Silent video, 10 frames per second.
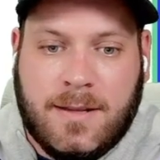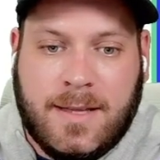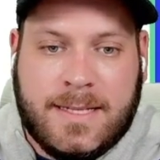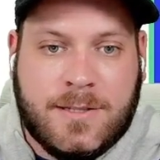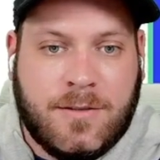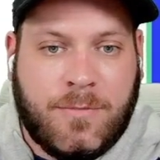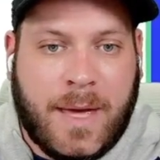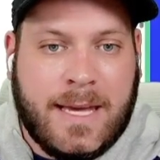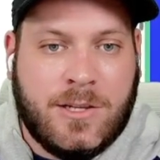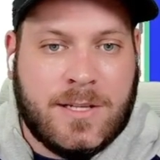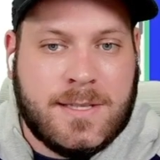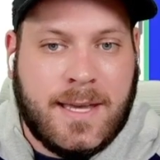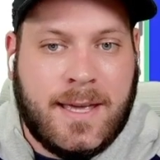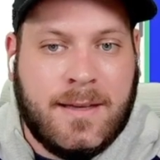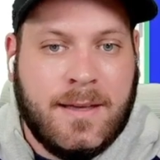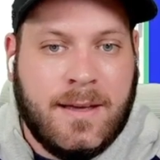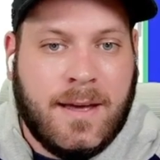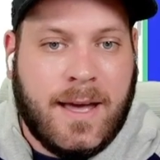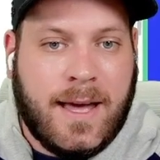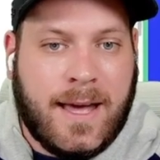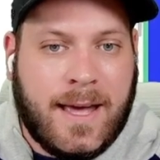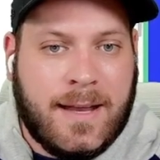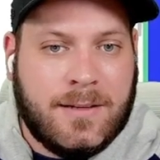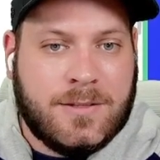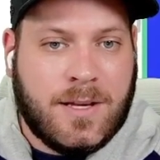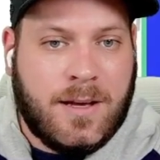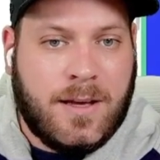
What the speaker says: list of pages here, and